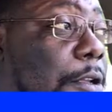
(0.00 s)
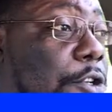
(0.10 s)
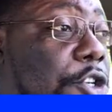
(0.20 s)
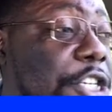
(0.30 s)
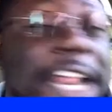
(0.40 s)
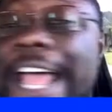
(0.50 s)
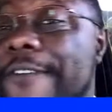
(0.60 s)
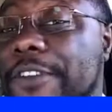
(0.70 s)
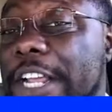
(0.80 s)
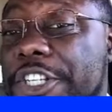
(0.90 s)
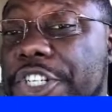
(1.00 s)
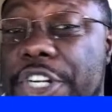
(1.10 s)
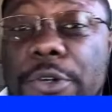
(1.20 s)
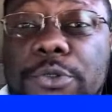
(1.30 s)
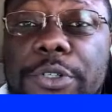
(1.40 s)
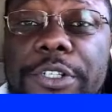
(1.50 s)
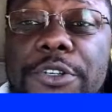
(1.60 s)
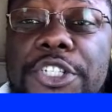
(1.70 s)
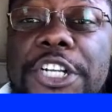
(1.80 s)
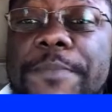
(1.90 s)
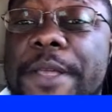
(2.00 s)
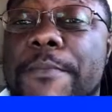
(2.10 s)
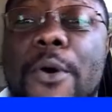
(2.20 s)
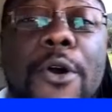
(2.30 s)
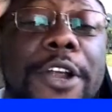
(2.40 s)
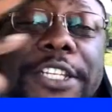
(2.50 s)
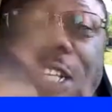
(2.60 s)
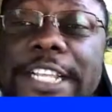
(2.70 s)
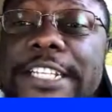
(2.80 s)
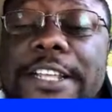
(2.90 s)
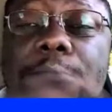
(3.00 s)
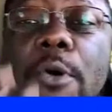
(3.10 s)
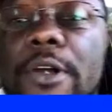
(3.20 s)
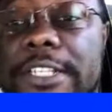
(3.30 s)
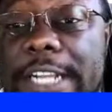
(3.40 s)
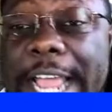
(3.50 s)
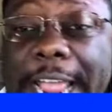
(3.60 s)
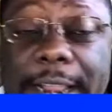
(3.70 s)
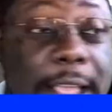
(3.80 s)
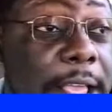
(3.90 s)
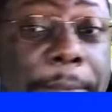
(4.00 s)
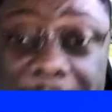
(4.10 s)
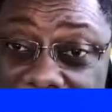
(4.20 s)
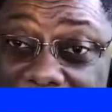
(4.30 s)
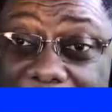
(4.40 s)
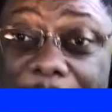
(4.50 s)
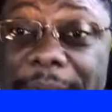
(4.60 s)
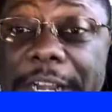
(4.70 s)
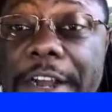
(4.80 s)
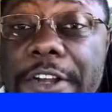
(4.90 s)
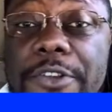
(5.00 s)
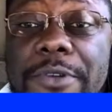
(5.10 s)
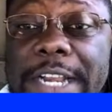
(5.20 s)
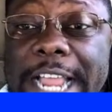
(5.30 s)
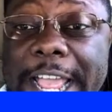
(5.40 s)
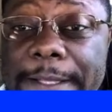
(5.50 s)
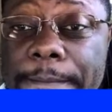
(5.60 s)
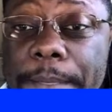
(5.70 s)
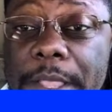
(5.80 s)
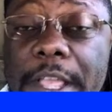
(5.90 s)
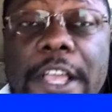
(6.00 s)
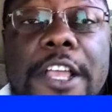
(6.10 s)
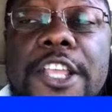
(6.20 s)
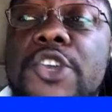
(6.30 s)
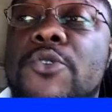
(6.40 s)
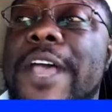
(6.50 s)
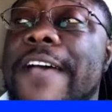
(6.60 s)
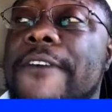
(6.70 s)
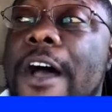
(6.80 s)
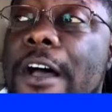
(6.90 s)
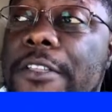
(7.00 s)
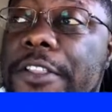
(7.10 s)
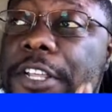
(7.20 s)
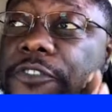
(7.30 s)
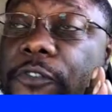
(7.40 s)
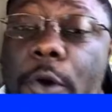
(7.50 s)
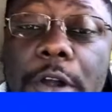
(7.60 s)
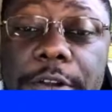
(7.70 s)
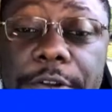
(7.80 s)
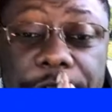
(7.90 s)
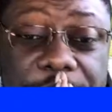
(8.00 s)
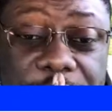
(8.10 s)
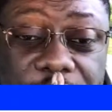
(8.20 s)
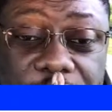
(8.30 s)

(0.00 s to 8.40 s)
You should have less children. You should be more into this and more into that. But they're coming in here doing that. You have all of these foreigners.